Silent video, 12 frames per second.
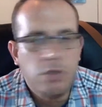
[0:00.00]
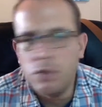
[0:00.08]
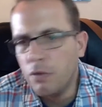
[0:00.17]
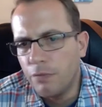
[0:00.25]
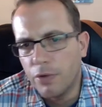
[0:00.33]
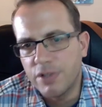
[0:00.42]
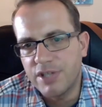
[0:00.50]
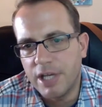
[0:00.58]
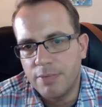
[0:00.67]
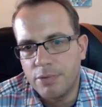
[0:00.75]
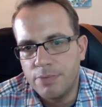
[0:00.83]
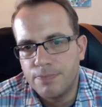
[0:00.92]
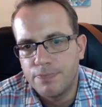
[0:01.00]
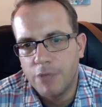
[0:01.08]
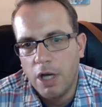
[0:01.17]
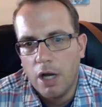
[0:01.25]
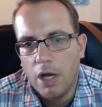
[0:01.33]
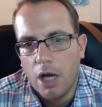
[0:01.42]
For example,
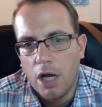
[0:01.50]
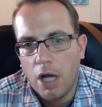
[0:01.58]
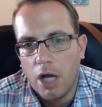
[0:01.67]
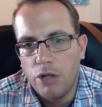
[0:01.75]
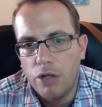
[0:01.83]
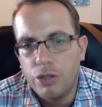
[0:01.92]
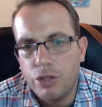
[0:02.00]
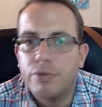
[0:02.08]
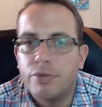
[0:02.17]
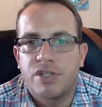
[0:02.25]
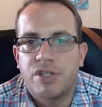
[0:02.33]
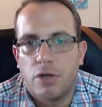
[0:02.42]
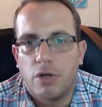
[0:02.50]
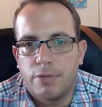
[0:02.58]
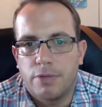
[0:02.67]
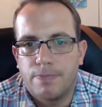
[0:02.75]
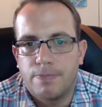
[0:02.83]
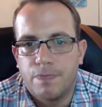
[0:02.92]
you can do a song.
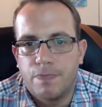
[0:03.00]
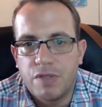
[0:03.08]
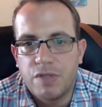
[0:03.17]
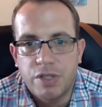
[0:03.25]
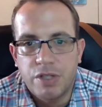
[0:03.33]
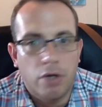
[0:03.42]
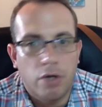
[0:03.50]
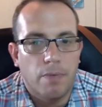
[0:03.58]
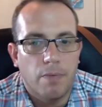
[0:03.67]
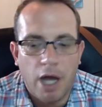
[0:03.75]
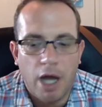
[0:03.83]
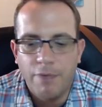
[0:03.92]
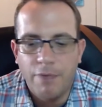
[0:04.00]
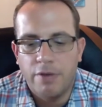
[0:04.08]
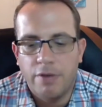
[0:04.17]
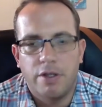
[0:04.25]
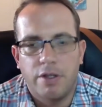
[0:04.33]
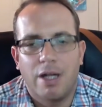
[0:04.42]
So I found
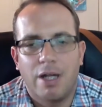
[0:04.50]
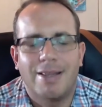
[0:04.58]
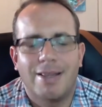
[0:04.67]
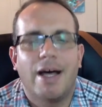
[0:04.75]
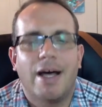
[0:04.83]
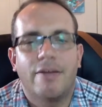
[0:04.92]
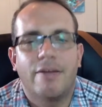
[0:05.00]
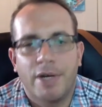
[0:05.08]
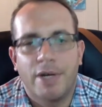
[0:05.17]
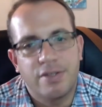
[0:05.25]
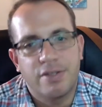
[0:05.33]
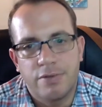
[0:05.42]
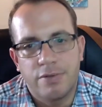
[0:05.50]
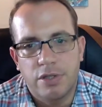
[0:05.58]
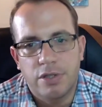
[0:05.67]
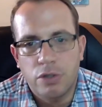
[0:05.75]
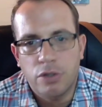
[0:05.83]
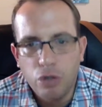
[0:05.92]
that a lot of my students
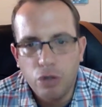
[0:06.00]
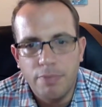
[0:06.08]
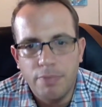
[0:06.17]
couldn't